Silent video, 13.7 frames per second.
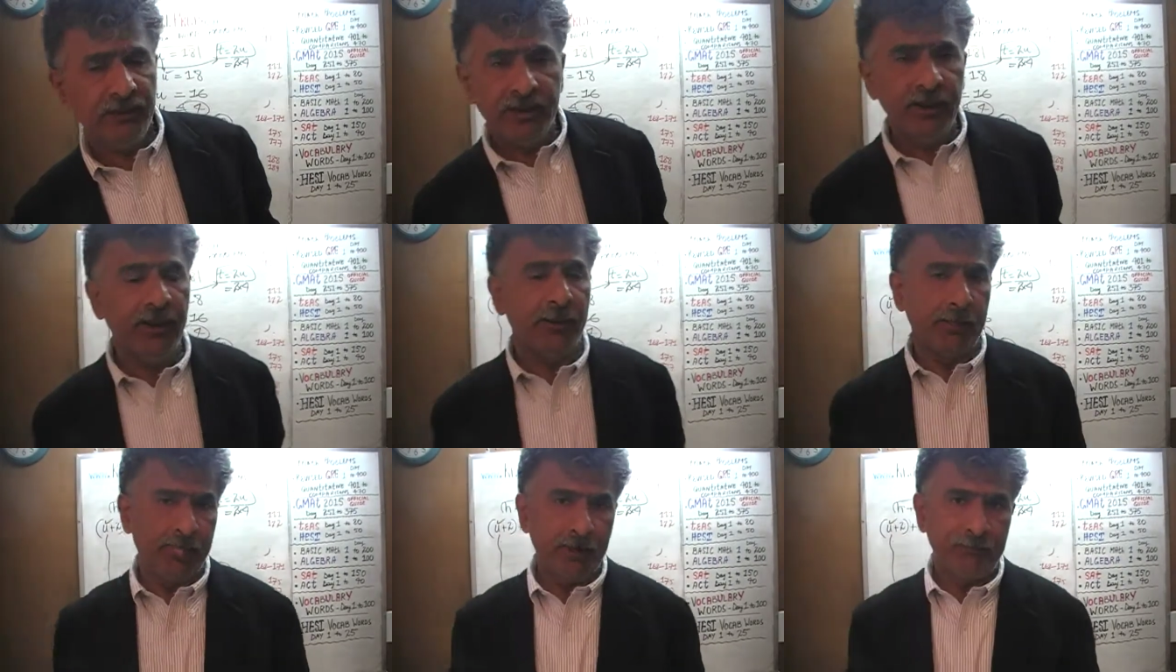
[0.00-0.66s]
we are
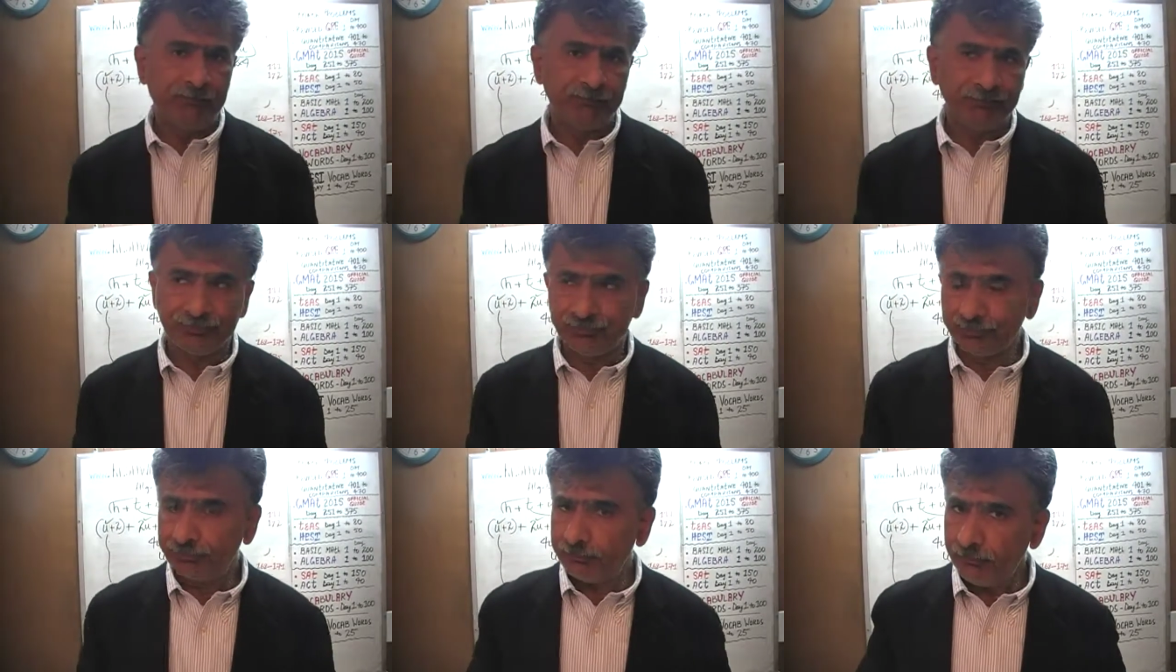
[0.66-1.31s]
done
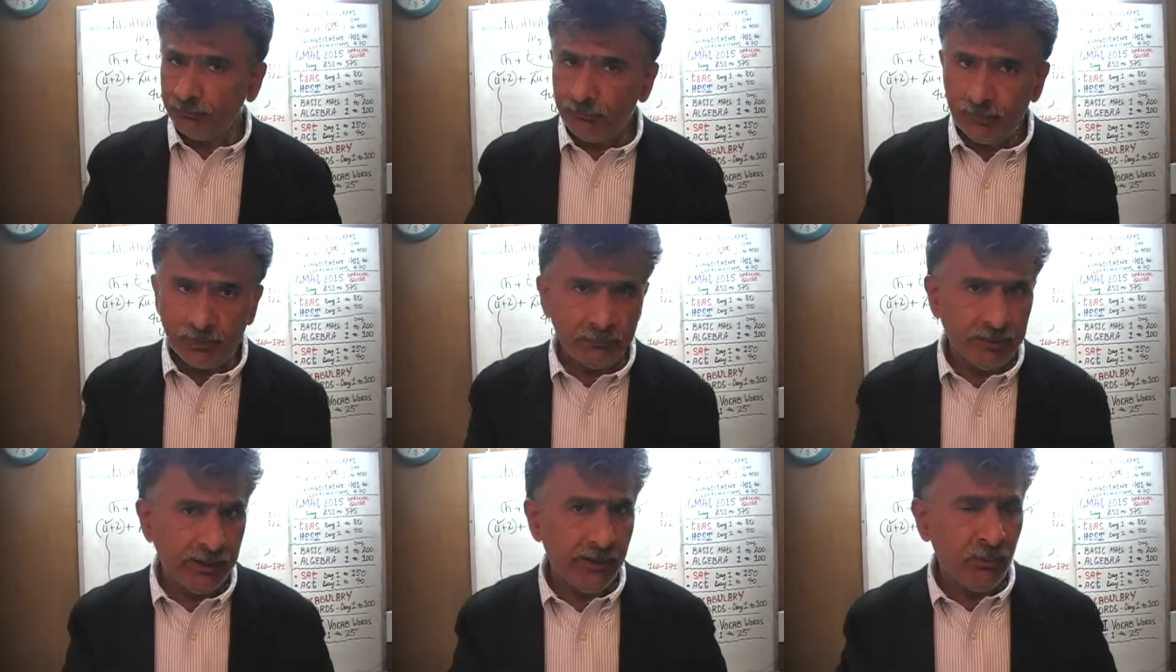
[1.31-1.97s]

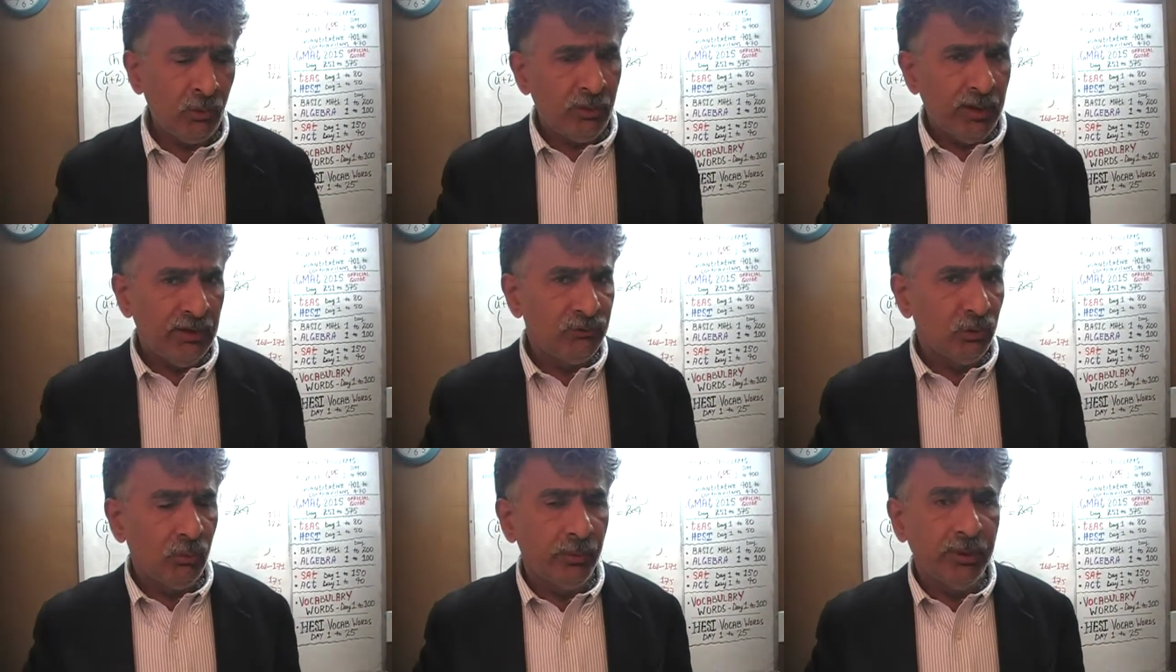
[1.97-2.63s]
but
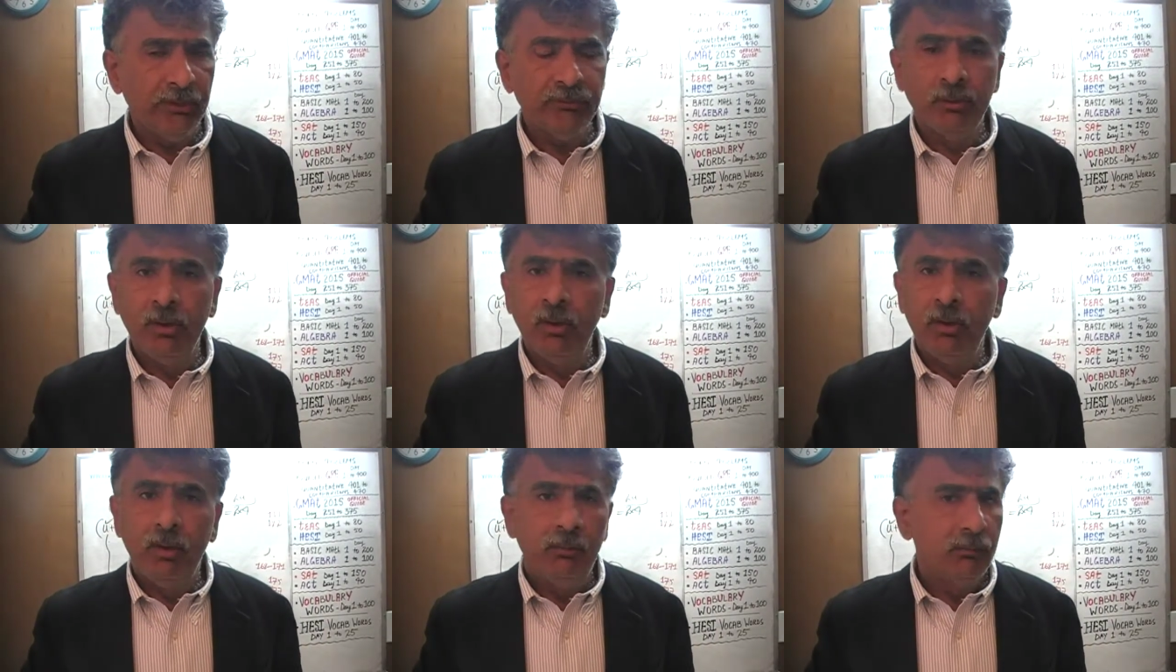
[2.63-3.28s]
as always
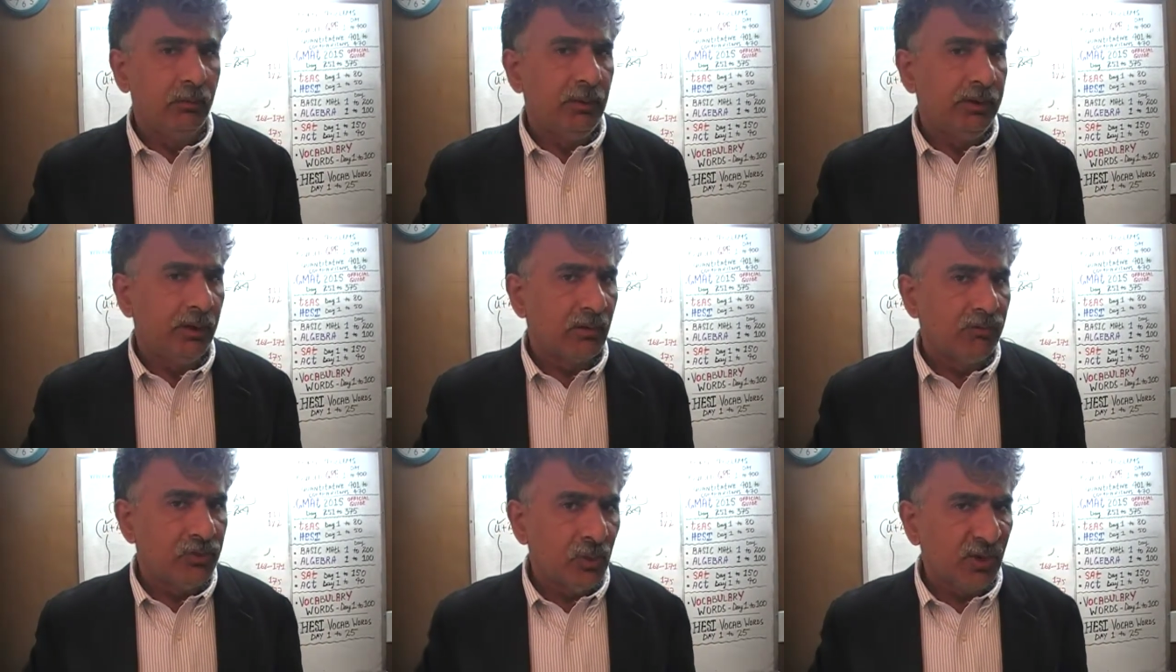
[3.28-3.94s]
it will take
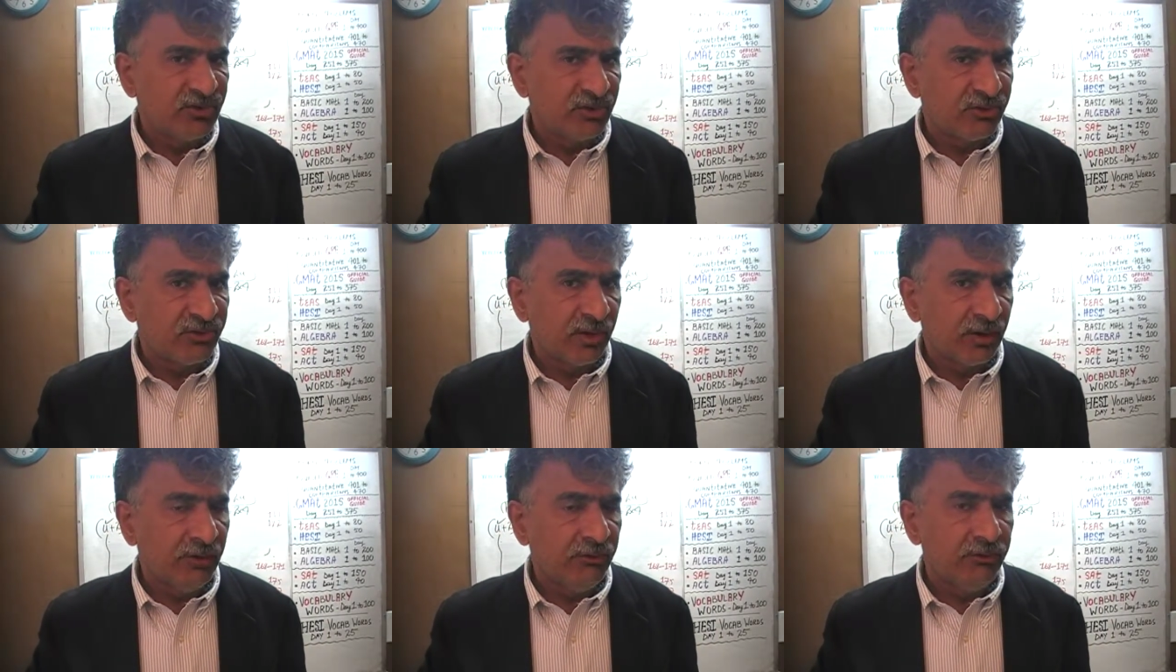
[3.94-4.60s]
a few extra
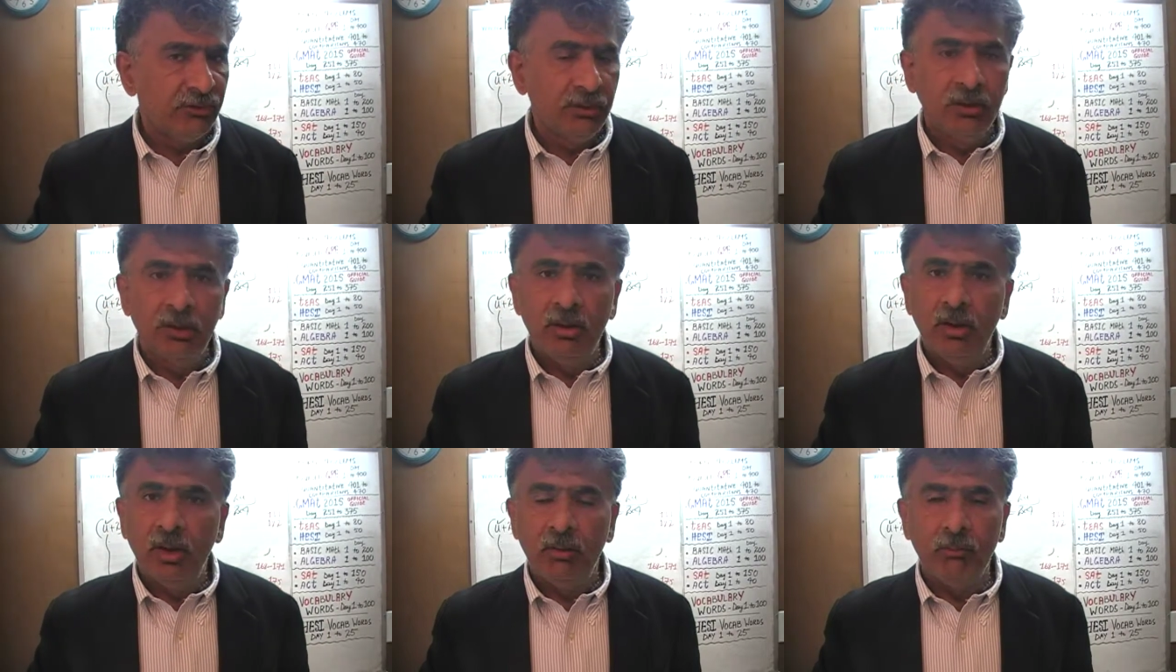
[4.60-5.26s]
seconds
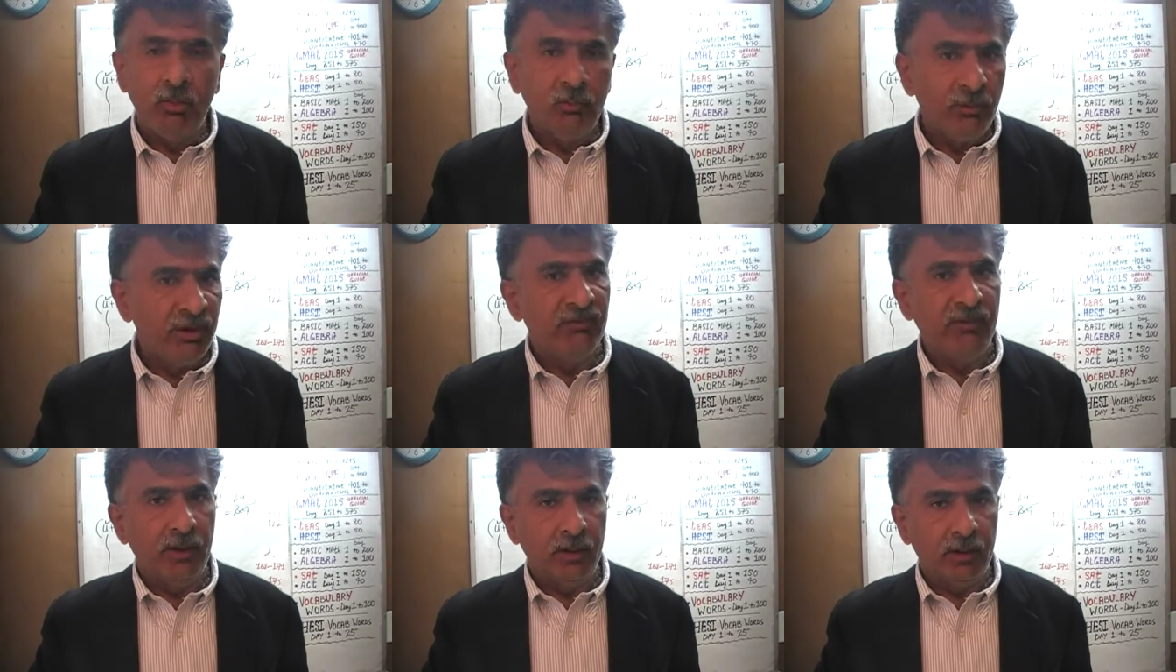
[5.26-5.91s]
and we'll
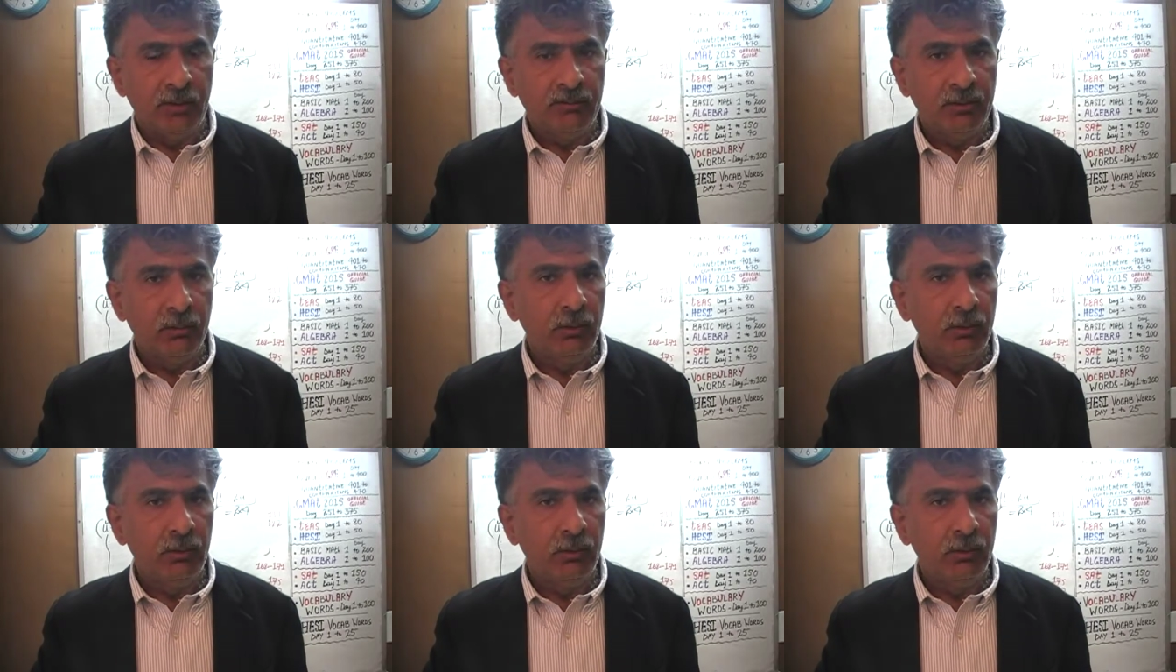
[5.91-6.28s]
verify our answer.